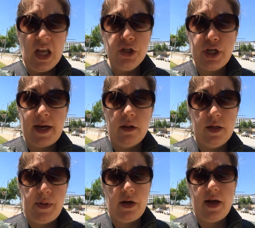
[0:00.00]
jail
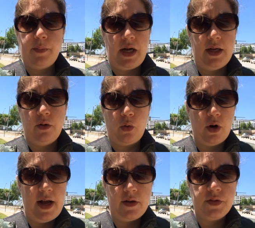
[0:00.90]
in Marietta behind the
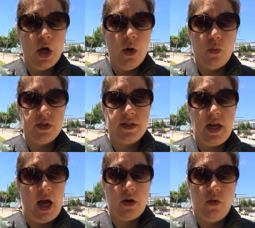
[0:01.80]
courthouse was
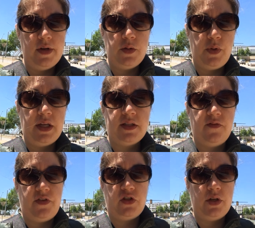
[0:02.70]
not going to be
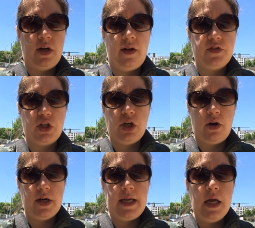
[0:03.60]
sufficient enough
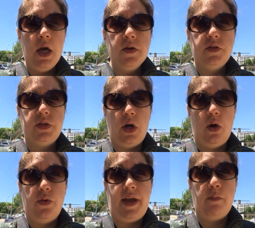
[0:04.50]
security,
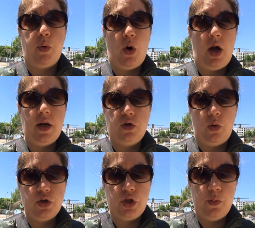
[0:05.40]
so they brought
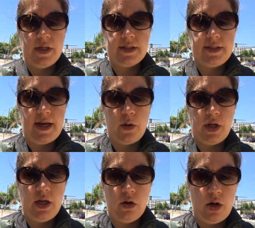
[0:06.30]
George Goomis down
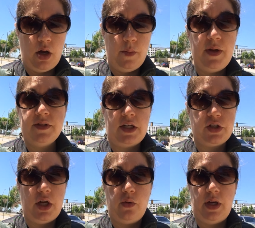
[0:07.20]
here. He was
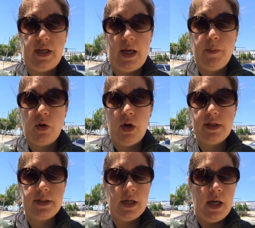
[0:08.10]
actually a Greek
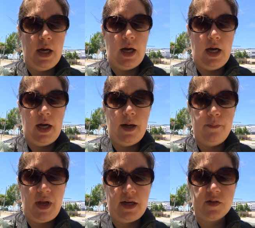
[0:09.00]
immigrant,
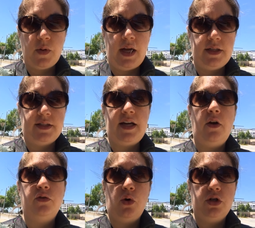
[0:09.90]
made his way to
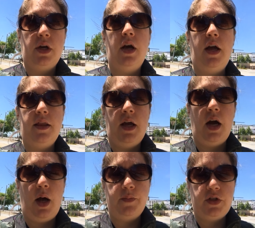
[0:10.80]
South Georgia and then
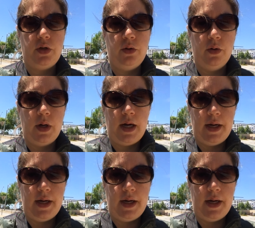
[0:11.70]
up to